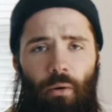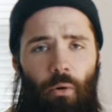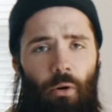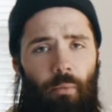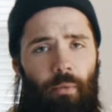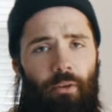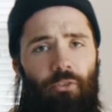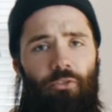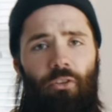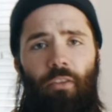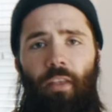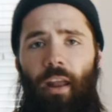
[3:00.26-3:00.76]
I want to
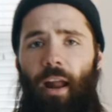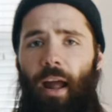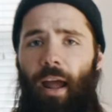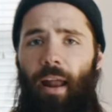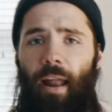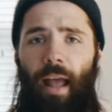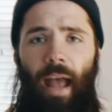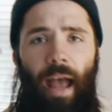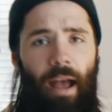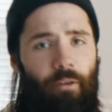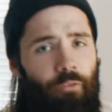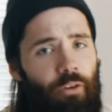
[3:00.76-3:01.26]
make sure that I
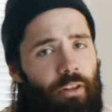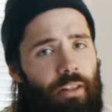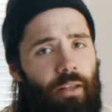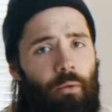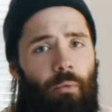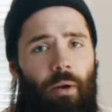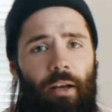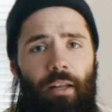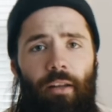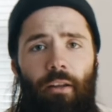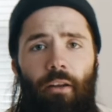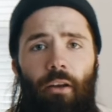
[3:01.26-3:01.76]
had everything
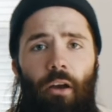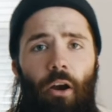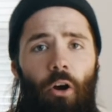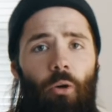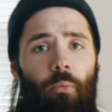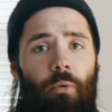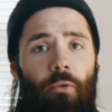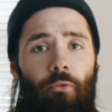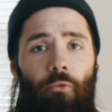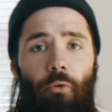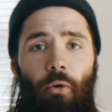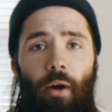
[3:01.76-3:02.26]
ready to go
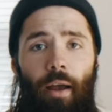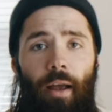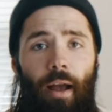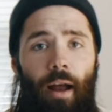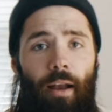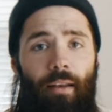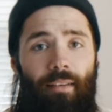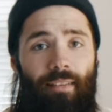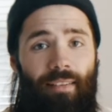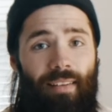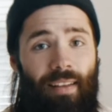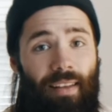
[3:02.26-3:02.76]
before I
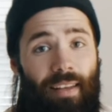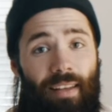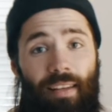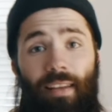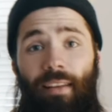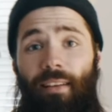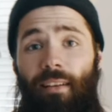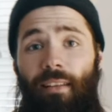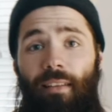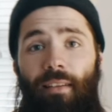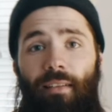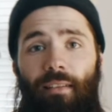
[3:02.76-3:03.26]
got digging
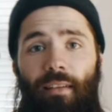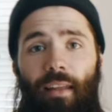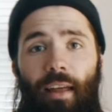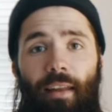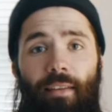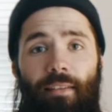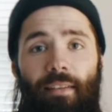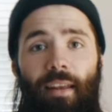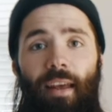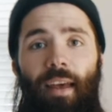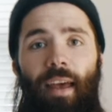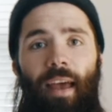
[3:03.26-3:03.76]
into this
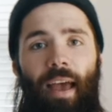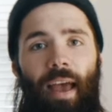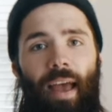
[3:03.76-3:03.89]
lens.